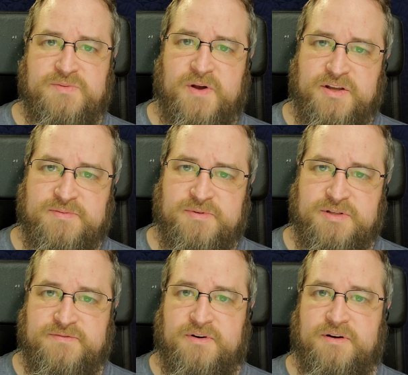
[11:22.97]
possible
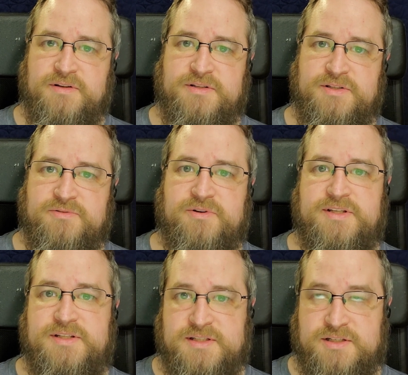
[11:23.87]
as far as a
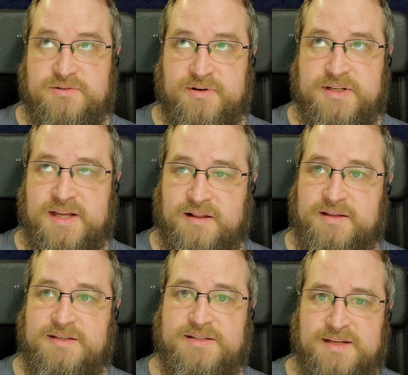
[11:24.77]

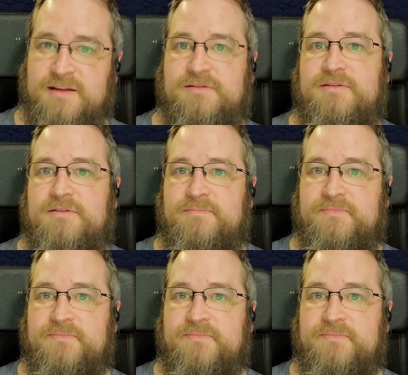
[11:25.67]
storytelling standard.